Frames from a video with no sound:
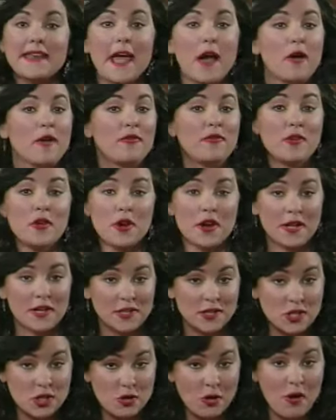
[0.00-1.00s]
Now, if you're a
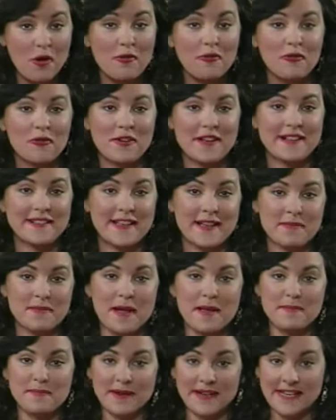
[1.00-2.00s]
control freak like
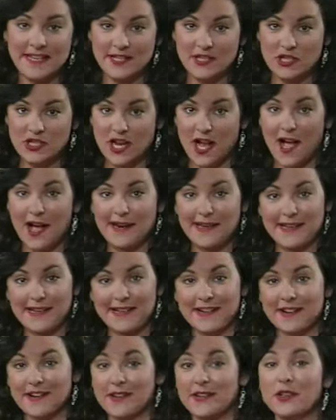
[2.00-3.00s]
my buddy John
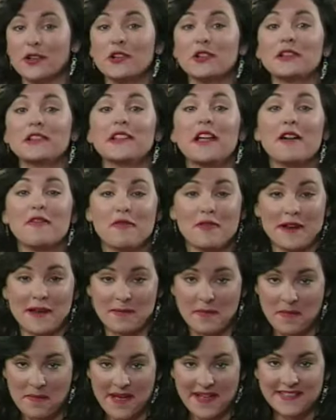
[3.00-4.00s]
here, you'll love what
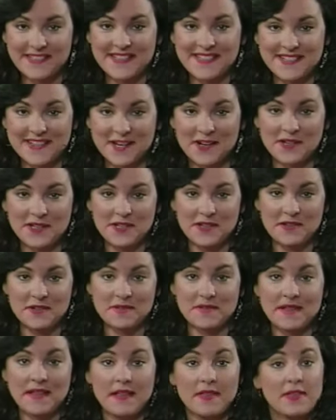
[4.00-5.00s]
I'm about to tell
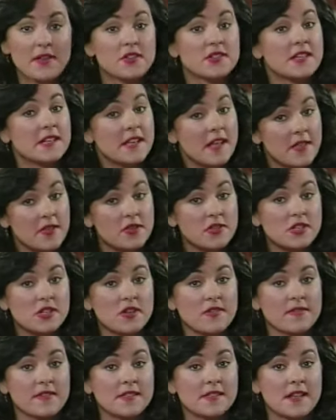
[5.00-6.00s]
you. There's another
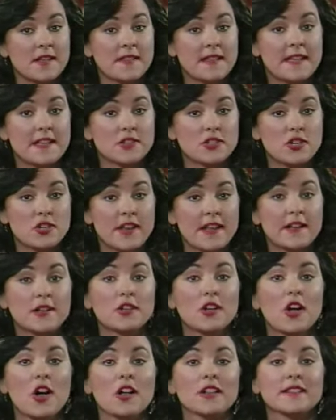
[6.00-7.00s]
service on the
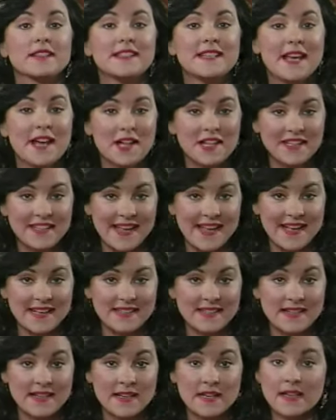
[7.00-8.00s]
internet called
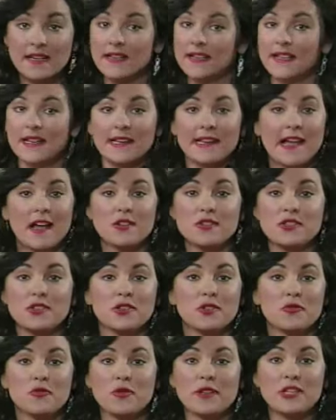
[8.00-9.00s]
Telnet. It allows
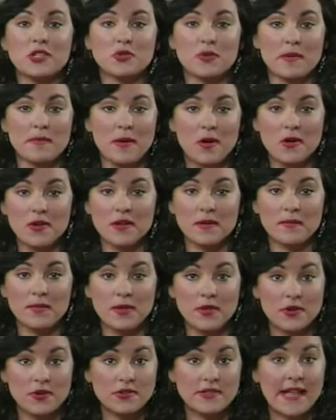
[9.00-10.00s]
you to reach remote
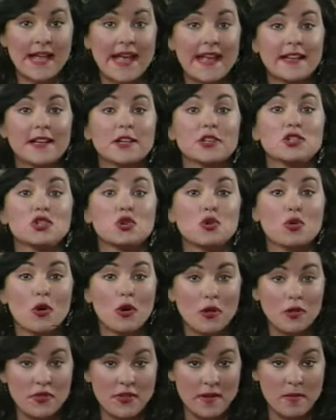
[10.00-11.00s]
computers and
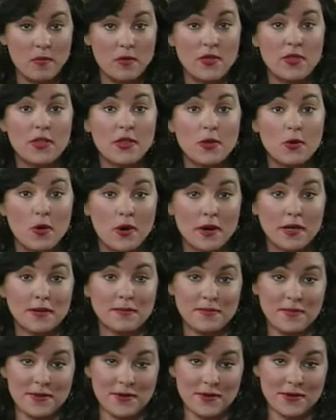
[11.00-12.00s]
control them with your
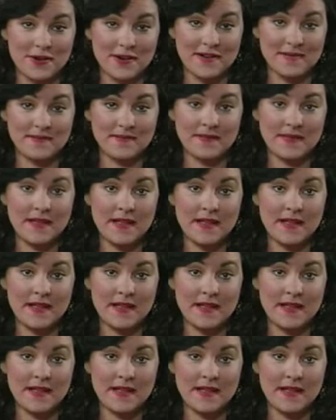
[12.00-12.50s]
computer.